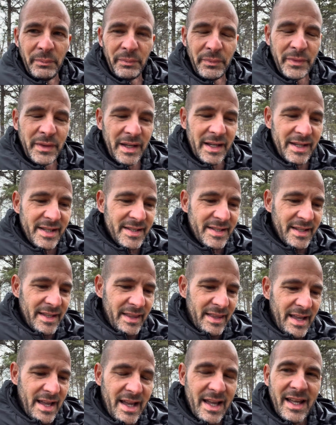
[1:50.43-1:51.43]
This
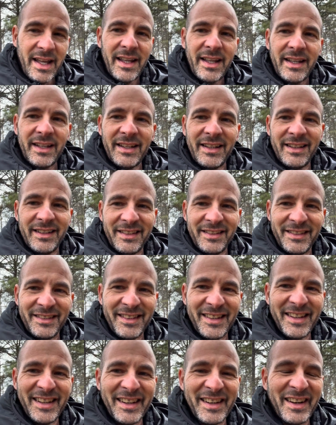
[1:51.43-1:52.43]
and that,
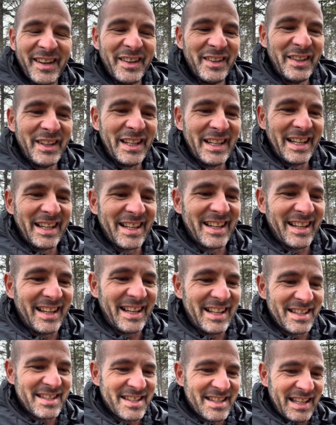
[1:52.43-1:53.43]
and like
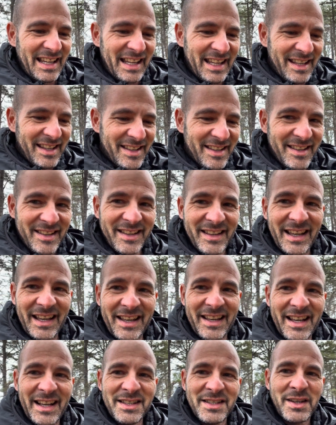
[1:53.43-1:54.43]
it
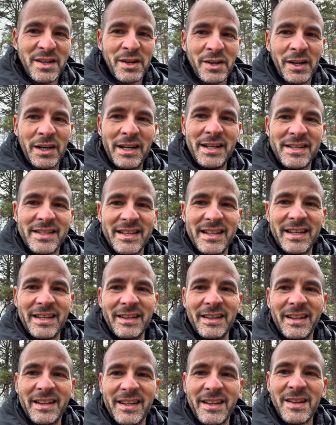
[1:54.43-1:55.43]
gets crazy.
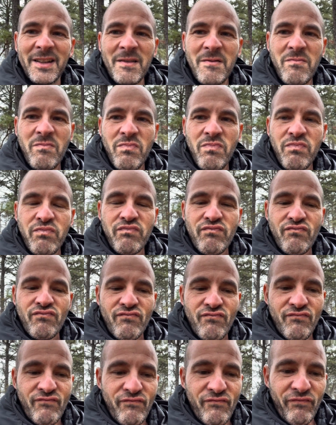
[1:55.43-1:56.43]
Like
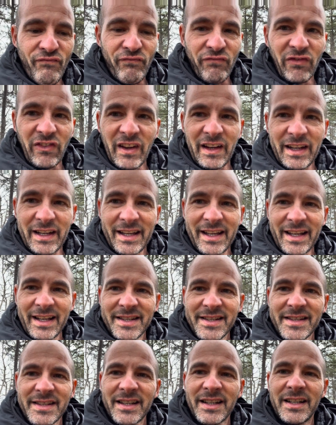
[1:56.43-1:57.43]
it
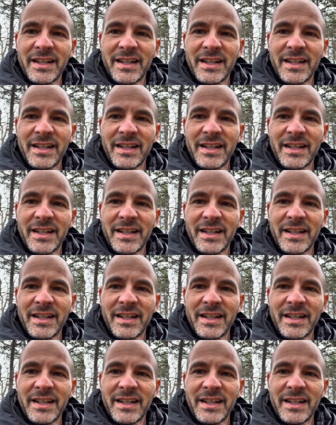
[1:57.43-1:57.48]
gets